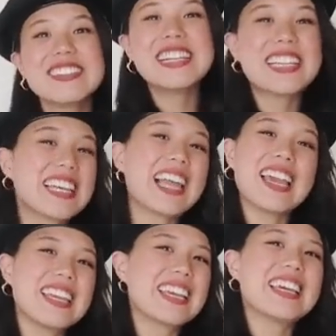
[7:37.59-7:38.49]
really
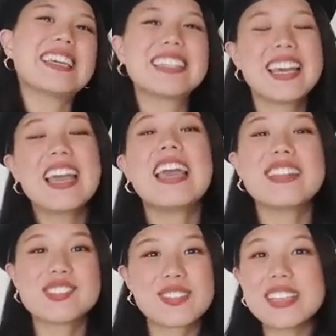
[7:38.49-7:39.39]
like it.
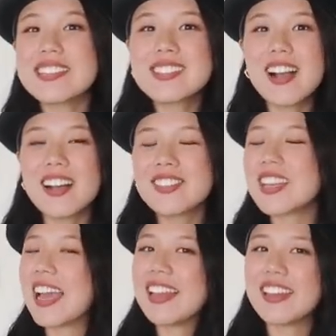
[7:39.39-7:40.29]
It's really soft
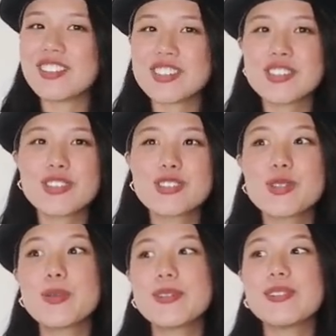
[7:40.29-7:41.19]
and it just looks
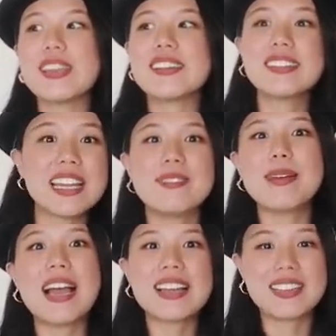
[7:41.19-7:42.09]
super like laid
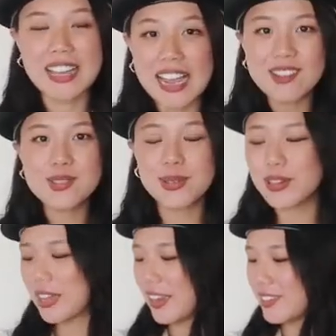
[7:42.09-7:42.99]
back and
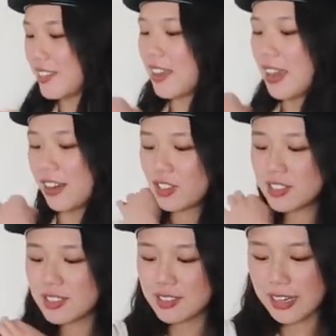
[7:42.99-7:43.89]
casual and I
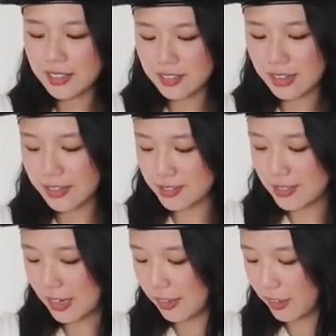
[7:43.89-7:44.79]
just decided to kind of
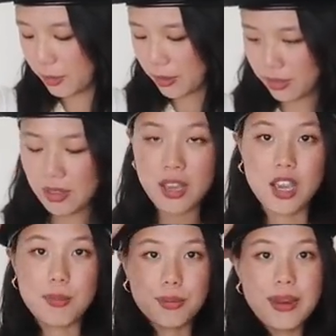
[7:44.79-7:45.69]
style it with
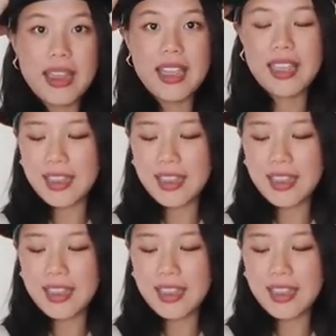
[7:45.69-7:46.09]
a beret